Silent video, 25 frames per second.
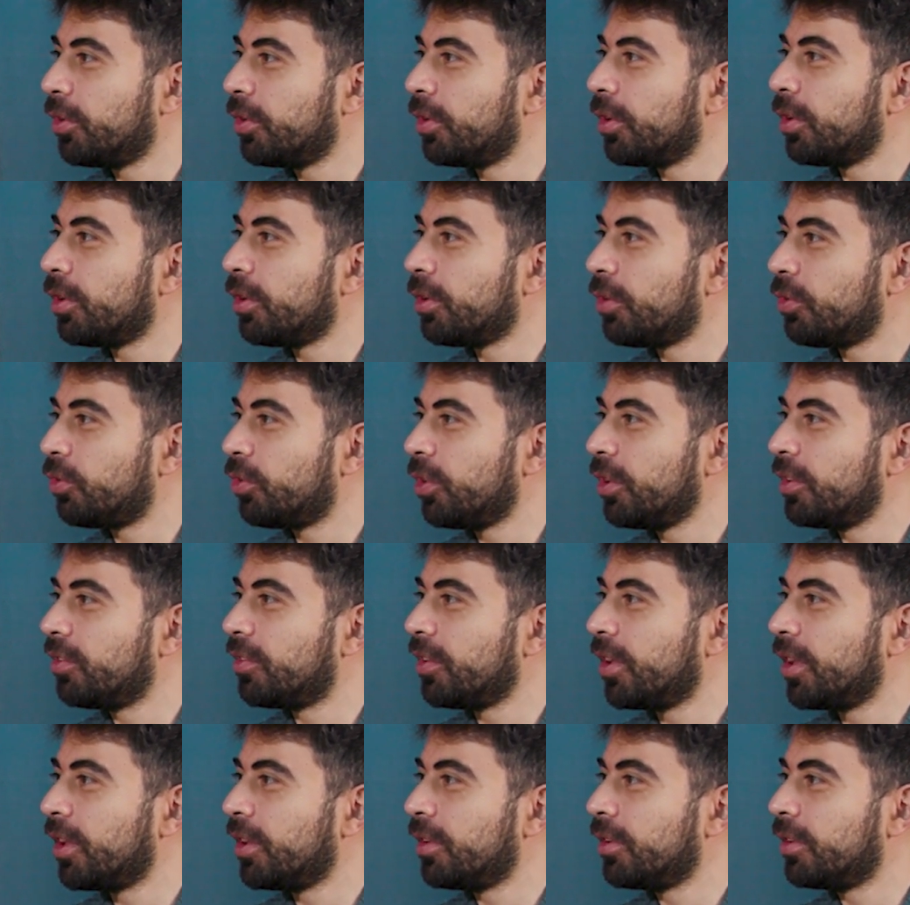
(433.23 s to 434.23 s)
on
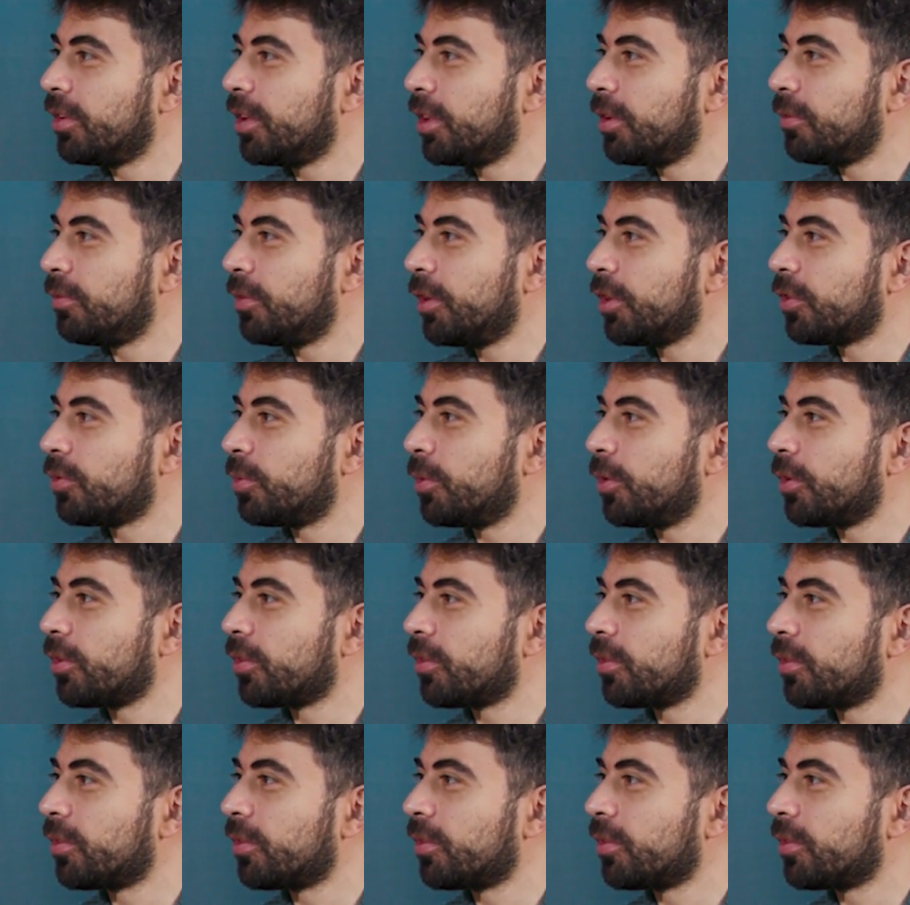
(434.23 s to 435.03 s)
grids and and flexbox